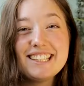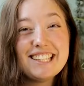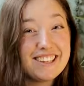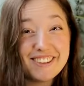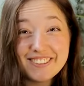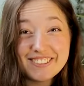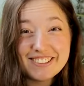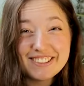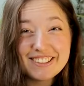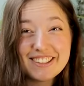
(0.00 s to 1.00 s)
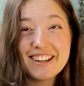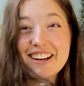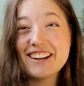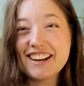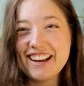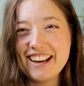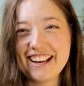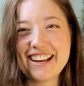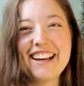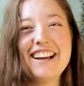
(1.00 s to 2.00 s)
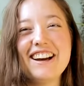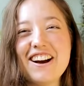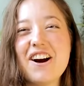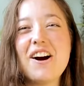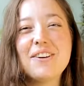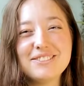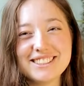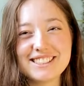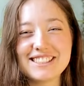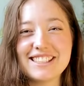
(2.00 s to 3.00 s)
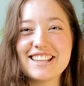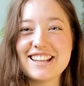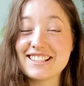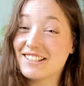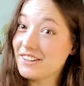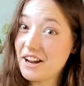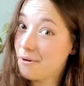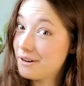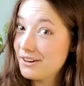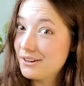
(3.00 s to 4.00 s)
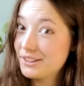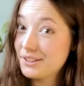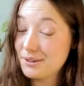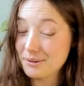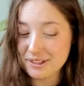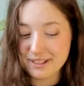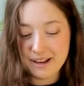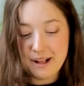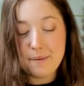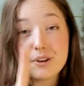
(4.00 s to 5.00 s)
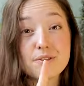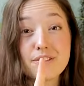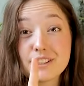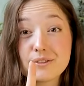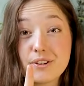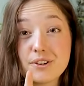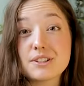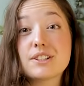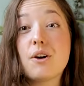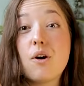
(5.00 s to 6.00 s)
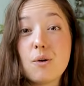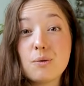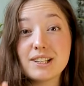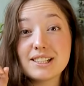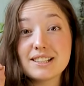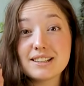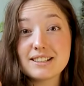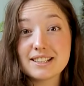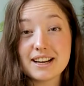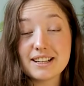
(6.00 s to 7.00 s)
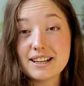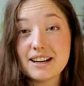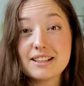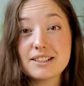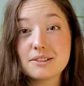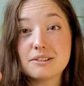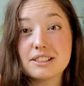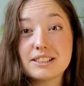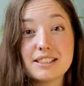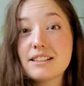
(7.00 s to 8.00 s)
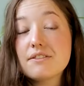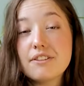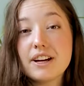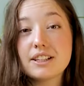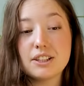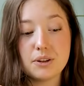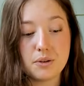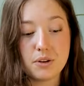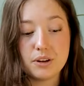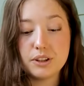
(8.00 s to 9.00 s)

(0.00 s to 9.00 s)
No? Okay. Obviously, that's not how we're going to do it. First things first, always sanitize or disinfect your